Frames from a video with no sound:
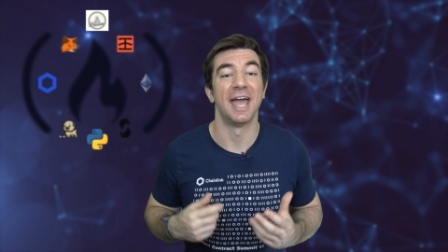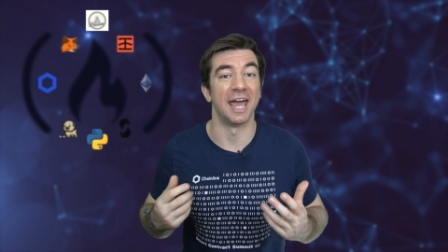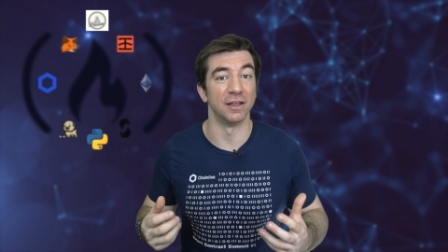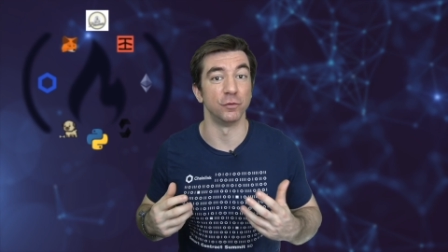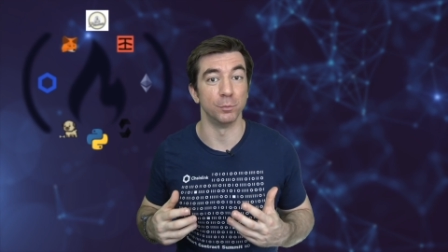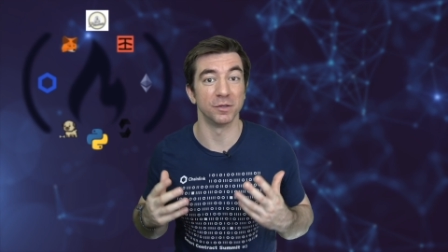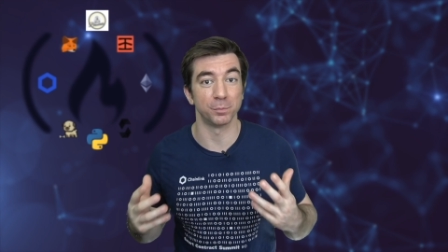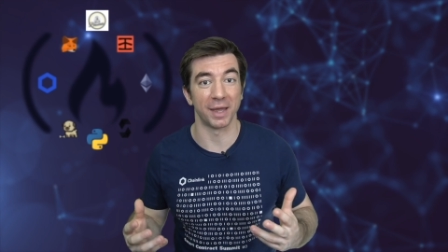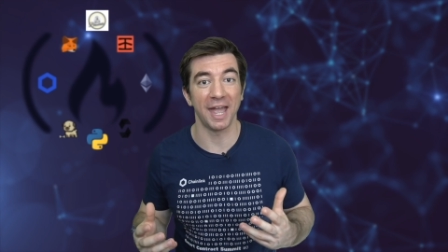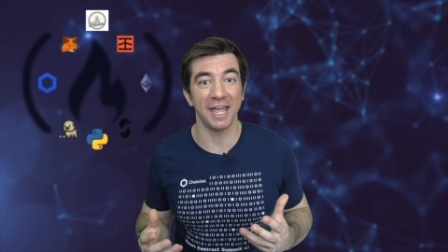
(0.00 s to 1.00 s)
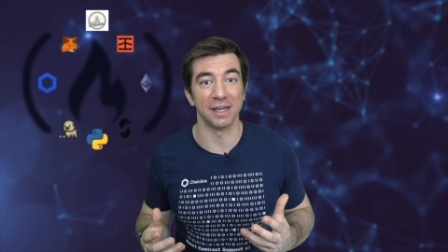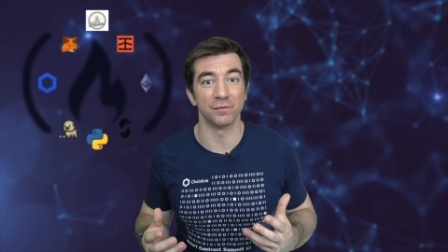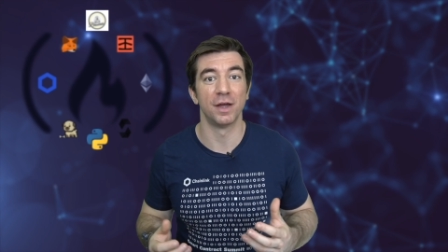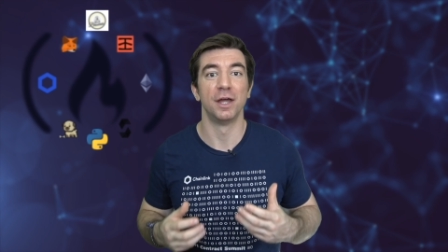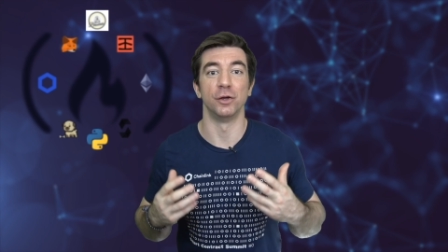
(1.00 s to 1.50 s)
And if you misbehave,
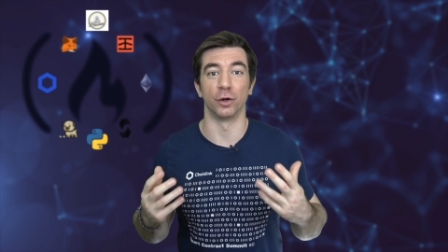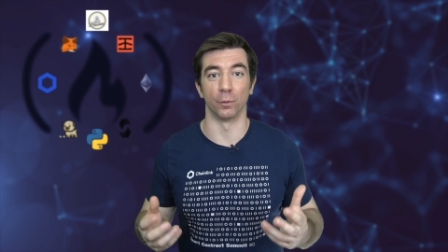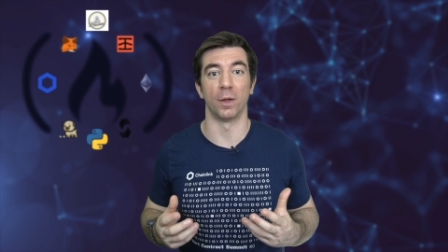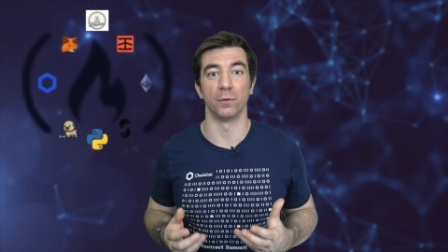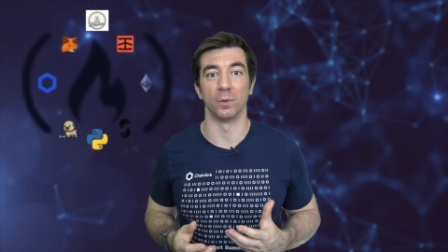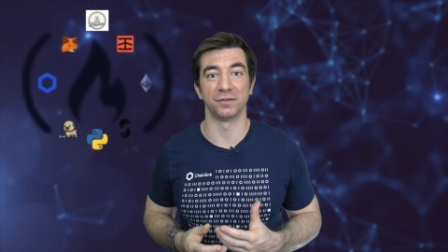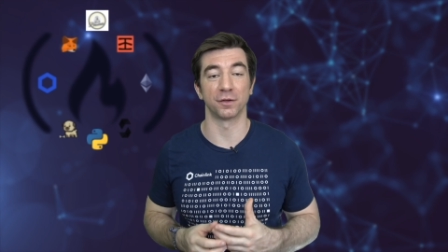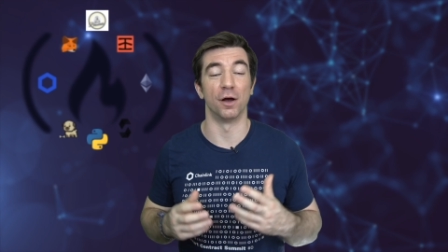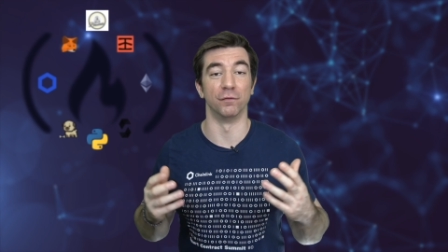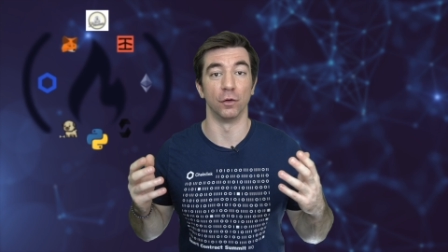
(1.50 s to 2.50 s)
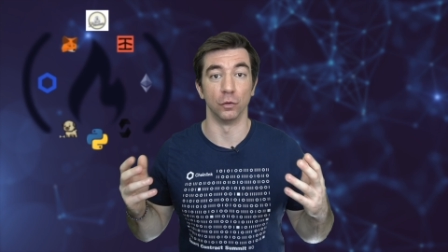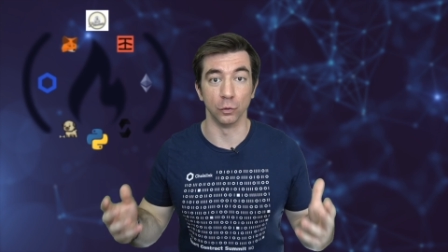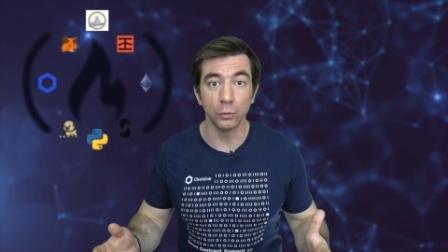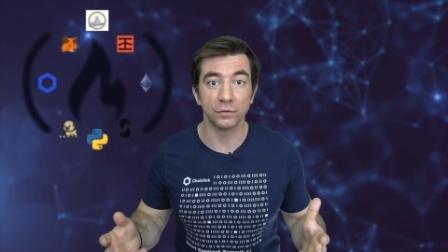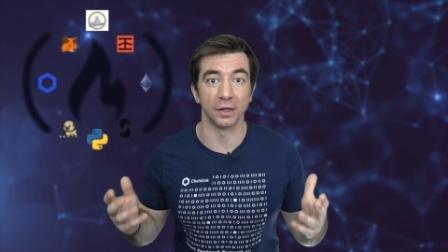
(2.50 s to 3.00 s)
you're going to run the risk of
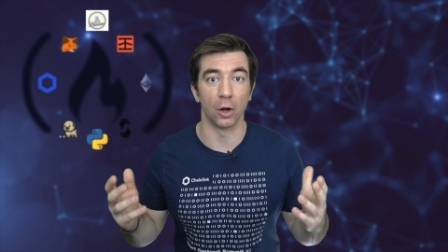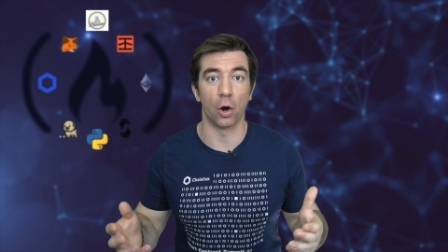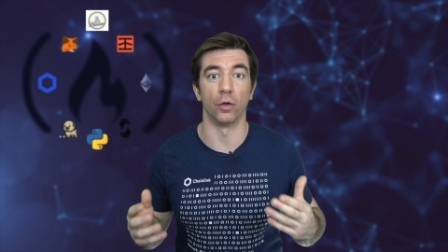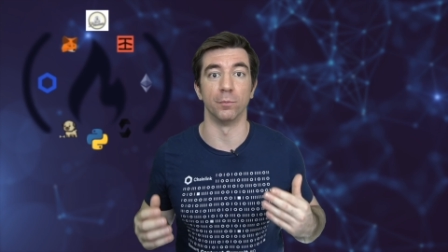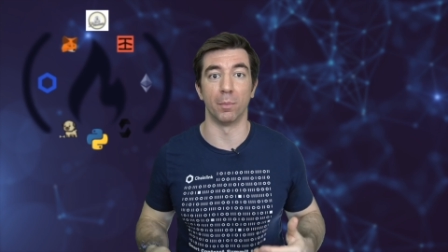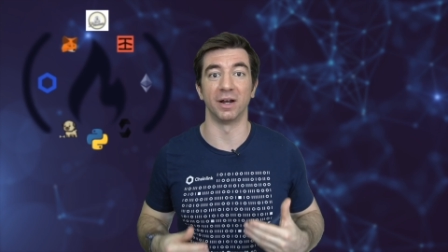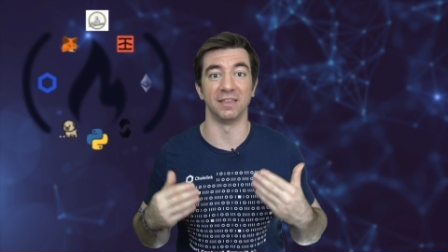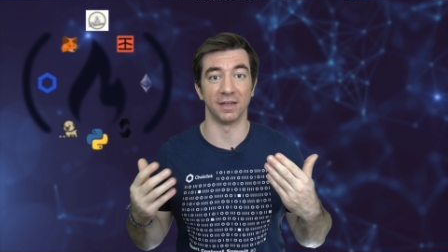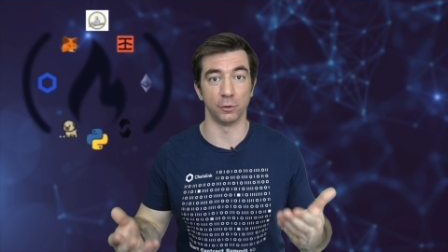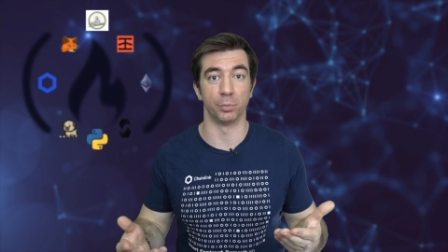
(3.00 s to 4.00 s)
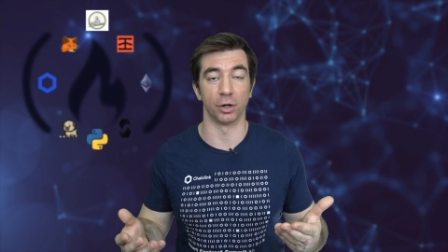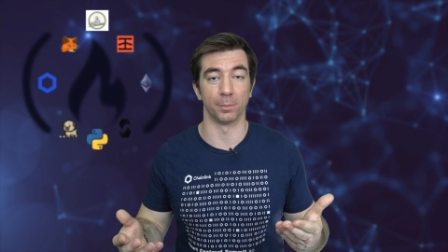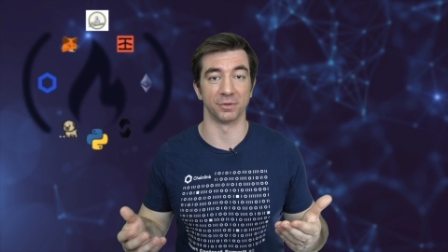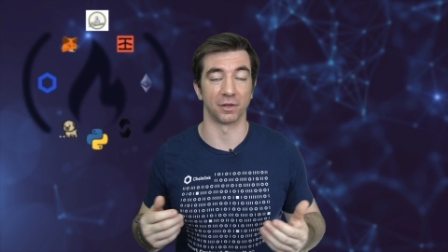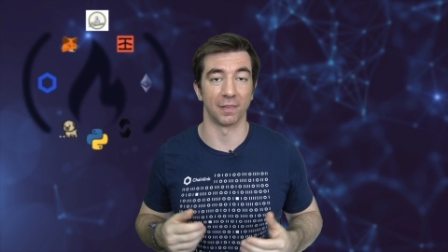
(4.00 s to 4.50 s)
losing all the money that you put up
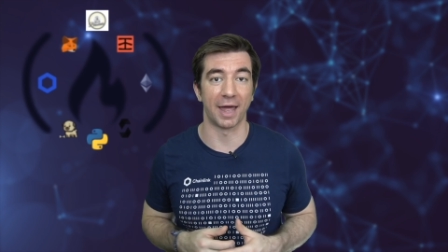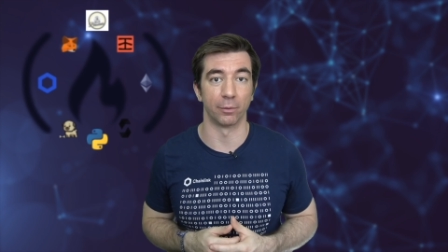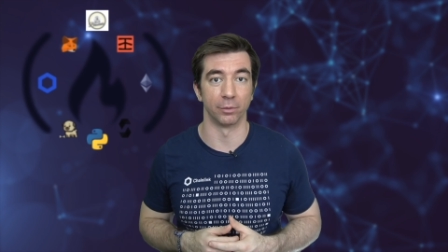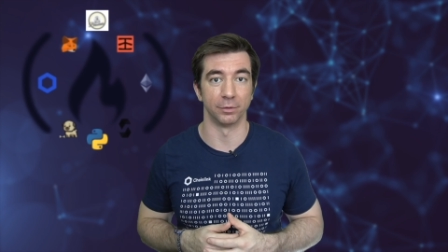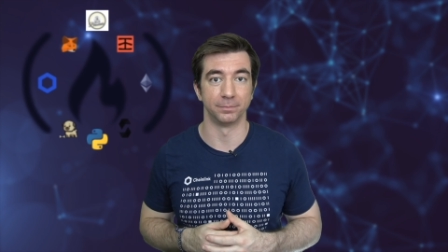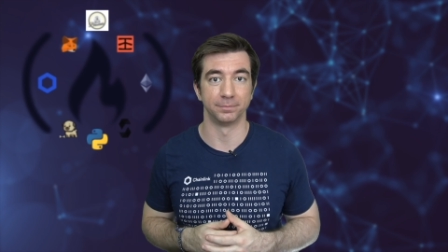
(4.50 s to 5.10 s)
as collateral.